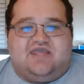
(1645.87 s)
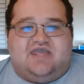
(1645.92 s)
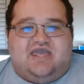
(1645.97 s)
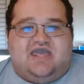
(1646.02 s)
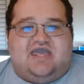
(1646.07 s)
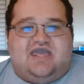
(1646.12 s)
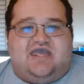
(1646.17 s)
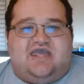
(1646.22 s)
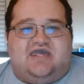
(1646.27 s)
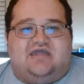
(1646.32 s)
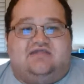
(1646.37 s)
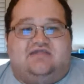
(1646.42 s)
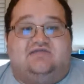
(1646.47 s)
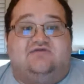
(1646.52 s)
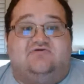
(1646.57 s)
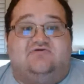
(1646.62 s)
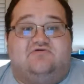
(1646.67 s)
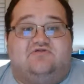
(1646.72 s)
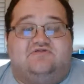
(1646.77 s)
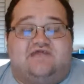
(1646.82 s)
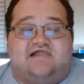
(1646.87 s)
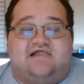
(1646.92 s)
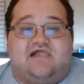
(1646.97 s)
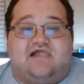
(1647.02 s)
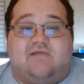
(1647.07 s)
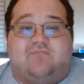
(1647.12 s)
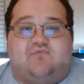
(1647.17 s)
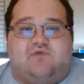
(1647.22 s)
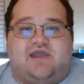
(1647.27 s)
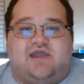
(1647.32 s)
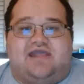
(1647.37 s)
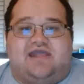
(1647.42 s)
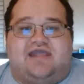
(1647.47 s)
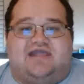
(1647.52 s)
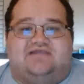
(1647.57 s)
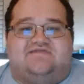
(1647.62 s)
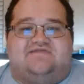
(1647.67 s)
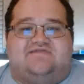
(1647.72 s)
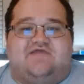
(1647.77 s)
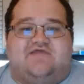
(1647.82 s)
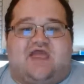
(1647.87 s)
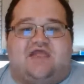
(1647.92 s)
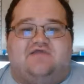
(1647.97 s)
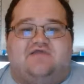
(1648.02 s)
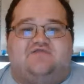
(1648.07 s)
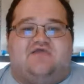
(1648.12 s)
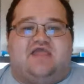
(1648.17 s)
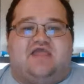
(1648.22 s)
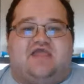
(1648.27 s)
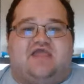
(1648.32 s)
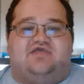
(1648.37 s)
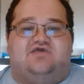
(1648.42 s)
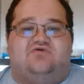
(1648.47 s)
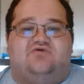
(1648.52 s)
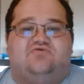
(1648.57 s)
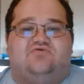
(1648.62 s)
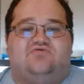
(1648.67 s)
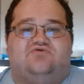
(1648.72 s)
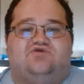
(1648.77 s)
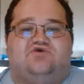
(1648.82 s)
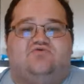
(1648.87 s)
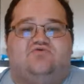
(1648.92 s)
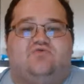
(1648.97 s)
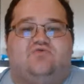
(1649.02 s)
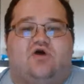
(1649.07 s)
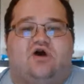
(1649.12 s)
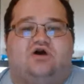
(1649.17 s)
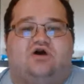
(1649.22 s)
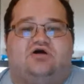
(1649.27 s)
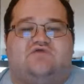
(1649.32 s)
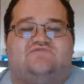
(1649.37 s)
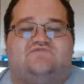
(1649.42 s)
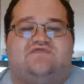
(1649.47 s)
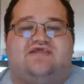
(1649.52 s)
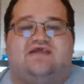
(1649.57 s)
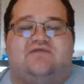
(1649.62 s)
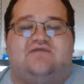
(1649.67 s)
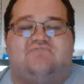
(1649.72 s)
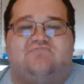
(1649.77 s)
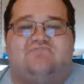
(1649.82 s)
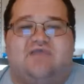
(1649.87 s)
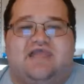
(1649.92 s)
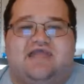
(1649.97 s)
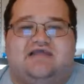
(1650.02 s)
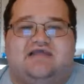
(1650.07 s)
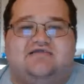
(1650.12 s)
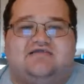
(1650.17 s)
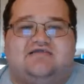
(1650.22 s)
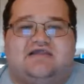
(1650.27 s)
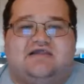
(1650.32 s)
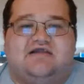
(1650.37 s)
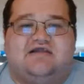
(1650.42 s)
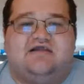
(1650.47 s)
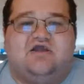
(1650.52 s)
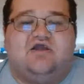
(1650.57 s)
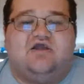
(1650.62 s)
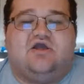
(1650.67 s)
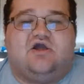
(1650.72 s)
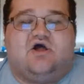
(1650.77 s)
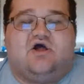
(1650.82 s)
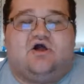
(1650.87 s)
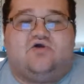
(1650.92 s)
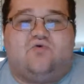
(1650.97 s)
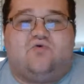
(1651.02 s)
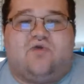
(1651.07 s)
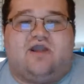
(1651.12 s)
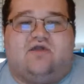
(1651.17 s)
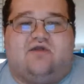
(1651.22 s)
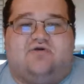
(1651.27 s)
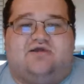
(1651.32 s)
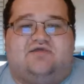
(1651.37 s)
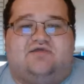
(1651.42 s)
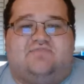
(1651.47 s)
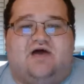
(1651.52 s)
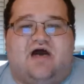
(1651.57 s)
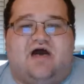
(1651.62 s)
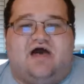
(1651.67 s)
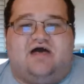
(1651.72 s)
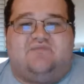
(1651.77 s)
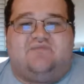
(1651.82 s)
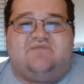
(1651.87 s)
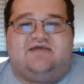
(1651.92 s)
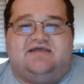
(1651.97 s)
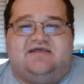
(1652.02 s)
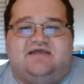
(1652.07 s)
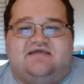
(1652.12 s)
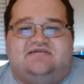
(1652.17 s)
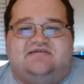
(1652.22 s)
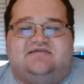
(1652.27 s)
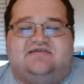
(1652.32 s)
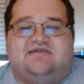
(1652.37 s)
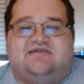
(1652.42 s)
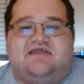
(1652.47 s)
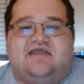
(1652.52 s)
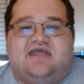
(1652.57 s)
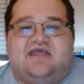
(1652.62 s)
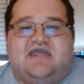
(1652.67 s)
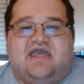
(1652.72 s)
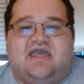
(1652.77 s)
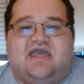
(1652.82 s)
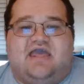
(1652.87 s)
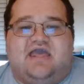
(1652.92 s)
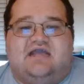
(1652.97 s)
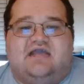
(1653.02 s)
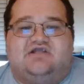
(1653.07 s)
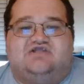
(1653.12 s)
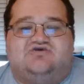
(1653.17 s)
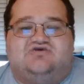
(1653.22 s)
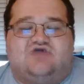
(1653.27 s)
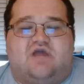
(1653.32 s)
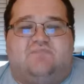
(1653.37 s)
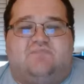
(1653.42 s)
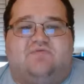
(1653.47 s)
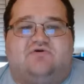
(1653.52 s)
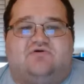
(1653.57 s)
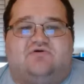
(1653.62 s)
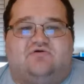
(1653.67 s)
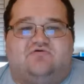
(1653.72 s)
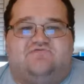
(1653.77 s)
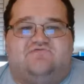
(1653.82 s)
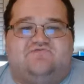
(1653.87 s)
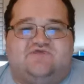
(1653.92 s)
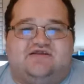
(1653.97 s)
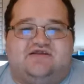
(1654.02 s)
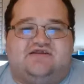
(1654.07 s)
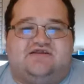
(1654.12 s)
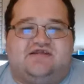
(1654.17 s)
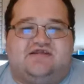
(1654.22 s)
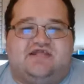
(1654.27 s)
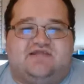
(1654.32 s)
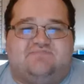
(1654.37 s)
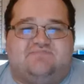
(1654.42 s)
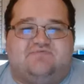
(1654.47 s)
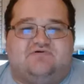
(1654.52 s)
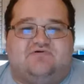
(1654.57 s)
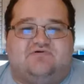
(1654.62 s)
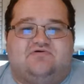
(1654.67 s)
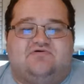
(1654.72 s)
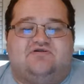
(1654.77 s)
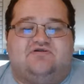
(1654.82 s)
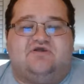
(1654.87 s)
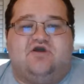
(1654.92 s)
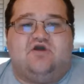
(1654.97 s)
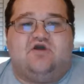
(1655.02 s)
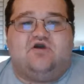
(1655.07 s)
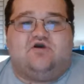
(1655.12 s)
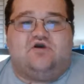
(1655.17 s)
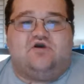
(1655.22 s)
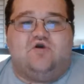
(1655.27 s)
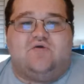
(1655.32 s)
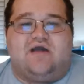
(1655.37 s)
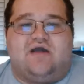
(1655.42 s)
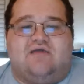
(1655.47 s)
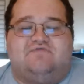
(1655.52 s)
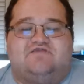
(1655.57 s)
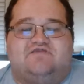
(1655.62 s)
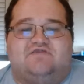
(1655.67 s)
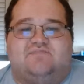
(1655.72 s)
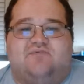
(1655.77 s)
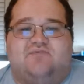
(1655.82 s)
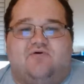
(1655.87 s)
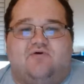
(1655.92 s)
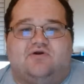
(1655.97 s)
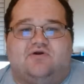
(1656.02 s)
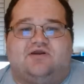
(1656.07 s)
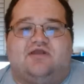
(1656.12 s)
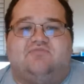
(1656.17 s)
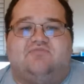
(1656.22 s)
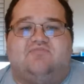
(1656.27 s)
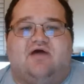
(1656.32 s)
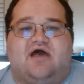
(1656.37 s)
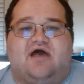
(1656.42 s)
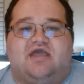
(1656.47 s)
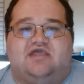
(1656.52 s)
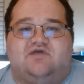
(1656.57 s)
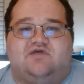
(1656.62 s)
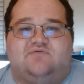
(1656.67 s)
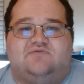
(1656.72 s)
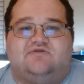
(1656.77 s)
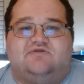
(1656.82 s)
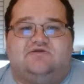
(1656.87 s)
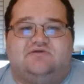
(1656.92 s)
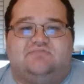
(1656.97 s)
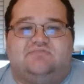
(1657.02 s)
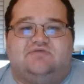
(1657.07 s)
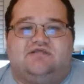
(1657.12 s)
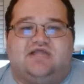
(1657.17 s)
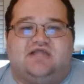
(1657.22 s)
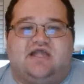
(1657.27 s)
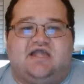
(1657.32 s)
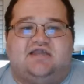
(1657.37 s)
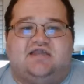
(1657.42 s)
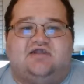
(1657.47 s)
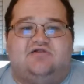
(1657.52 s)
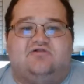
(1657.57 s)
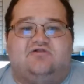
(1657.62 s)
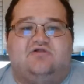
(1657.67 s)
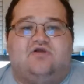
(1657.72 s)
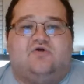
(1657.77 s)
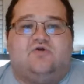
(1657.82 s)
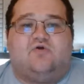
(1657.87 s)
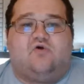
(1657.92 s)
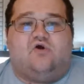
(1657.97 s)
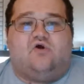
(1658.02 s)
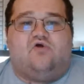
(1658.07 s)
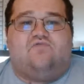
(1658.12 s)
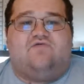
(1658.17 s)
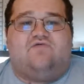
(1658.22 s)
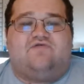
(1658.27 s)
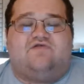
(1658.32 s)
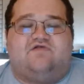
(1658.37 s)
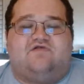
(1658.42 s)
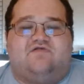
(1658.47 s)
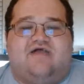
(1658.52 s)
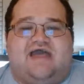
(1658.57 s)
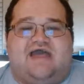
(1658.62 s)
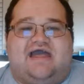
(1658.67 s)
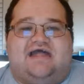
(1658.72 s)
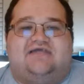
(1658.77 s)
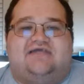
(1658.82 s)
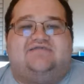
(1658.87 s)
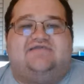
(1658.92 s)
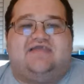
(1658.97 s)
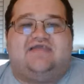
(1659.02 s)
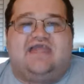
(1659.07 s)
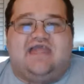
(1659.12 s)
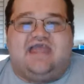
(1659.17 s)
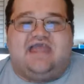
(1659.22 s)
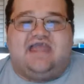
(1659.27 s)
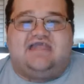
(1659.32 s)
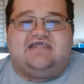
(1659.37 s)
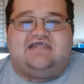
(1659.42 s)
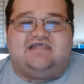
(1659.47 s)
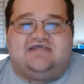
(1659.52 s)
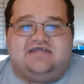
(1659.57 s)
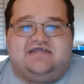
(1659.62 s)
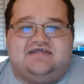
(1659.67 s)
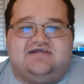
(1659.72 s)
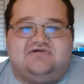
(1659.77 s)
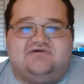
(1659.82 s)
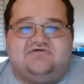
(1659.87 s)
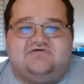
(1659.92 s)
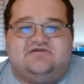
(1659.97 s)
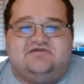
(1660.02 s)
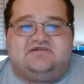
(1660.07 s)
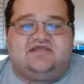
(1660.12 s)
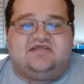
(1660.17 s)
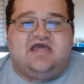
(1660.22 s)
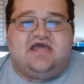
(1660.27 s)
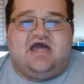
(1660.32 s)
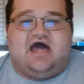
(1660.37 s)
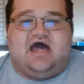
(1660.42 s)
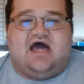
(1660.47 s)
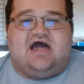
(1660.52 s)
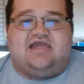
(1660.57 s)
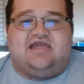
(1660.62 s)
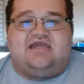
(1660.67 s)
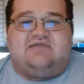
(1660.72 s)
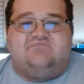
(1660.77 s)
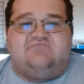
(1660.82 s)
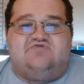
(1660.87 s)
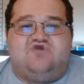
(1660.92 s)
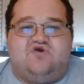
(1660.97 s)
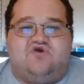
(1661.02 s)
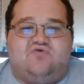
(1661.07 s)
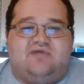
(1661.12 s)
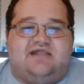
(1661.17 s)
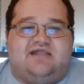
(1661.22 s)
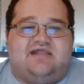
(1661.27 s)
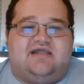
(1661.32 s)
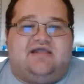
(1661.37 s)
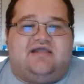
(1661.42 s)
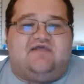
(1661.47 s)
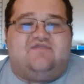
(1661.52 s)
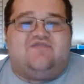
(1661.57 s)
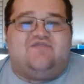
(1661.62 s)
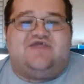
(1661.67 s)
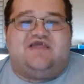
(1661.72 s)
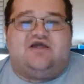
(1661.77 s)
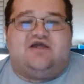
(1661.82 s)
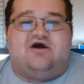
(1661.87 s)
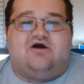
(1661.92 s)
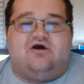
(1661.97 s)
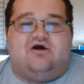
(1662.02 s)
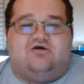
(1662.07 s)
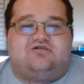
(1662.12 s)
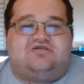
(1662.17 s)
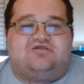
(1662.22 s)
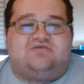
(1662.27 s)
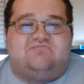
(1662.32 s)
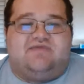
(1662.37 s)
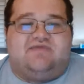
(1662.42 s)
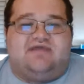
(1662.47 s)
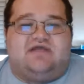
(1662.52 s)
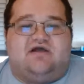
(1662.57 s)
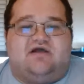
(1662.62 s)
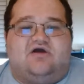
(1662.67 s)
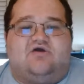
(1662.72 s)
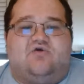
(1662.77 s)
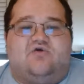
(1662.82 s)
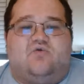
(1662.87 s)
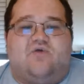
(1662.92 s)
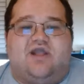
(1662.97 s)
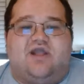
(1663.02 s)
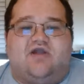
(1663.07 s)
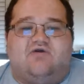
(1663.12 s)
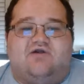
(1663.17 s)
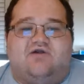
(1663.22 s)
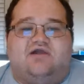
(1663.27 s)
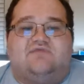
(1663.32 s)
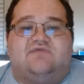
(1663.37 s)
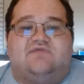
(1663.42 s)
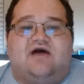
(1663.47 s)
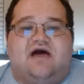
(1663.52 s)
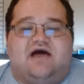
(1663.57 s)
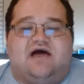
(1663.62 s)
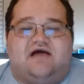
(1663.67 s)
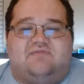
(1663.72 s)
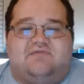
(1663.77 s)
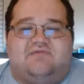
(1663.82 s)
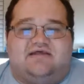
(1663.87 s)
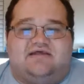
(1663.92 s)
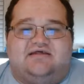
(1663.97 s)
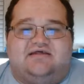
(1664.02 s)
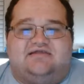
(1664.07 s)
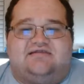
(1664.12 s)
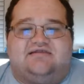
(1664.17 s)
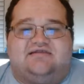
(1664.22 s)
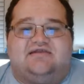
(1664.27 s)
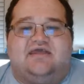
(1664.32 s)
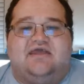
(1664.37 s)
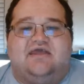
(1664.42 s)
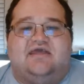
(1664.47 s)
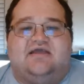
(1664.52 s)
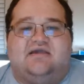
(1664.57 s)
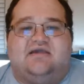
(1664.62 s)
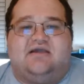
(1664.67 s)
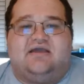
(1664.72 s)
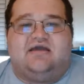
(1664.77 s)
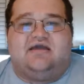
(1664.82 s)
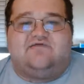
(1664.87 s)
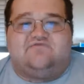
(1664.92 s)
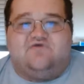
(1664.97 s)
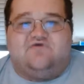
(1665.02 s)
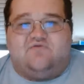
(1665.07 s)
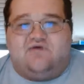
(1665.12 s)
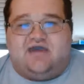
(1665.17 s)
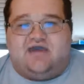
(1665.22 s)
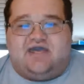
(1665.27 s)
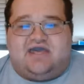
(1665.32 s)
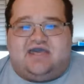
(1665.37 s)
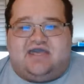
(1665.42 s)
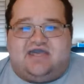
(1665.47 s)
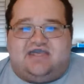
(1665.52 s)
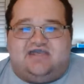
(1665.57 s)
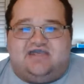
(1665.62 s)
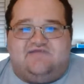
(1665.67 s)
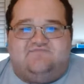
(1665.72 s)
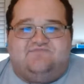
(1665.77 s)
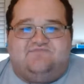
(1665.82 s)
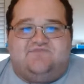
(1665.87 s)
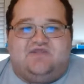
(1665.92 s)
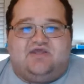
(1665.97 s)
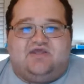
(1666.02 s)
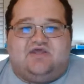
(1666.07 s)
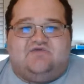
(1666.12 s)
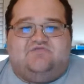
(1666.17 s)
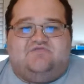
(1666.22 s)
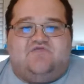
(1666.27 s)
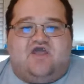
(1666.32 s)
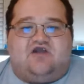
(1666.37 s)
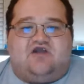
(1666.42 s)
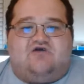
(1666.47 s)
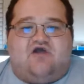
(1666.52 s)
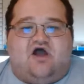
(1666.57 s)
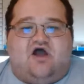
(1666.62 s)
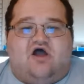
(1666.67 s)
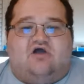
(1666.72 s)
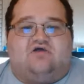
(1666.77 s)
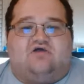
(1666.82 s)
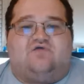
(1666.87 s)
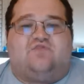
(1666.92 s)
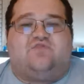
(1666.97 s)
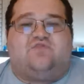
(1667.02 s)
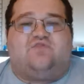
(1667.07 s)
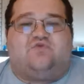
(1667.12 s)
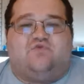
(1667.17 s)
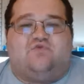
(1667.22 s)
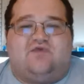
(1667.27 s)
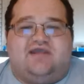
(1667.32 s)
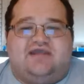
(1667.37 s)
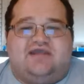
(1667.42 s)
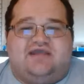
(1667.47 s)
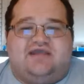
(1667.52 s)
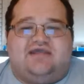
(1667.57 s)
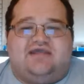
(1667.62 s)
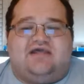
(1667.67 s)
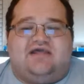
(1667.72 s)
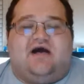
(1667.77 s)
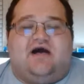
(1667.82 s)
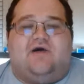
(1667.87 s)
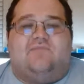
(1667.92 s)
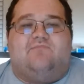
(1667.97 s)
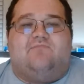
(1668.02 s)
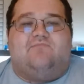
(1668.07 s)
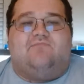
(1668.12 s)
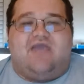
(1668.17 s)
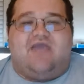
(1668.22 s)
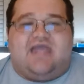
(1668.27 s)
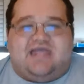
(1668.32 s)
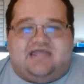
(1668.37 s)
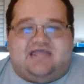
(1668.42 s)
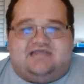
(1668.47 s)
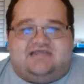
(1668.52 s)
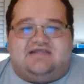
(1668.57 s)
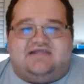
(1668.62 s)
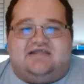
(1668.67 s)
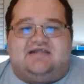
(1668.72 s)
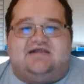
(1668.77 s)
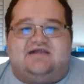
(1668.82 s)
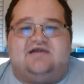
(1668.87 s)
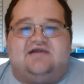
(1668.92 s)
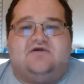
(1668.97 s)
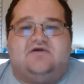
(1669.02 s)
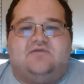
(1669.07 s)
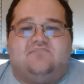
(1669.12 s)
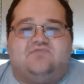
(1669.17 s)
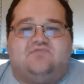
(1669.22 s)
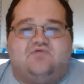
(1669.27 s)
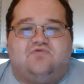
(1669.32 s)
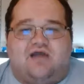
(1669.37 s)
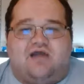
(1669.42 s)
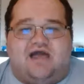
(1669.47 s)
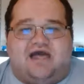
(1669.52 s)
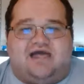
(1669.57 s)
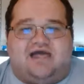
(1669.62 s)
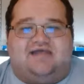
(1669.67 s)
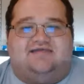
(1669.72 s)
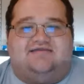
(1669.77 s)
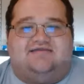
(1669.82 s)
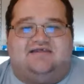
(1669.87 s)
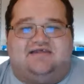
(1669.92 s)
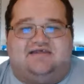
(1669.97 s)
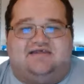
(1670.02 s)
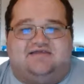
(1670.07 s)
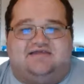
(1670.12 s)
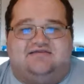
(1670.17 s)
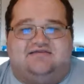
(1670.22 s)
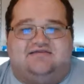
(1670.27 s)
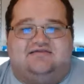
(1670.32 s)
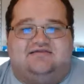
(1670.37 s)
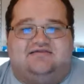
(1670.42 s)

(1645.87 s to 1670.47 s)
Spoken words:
And to celebrate and say thank you to all the amazing aquarium hobbyists and tropical fish keepers who have supported my YouTube channel over the last 8 years, I am doing the Ultimate Aquarium Hobbyist giveaway. There are 3 amazing prizes.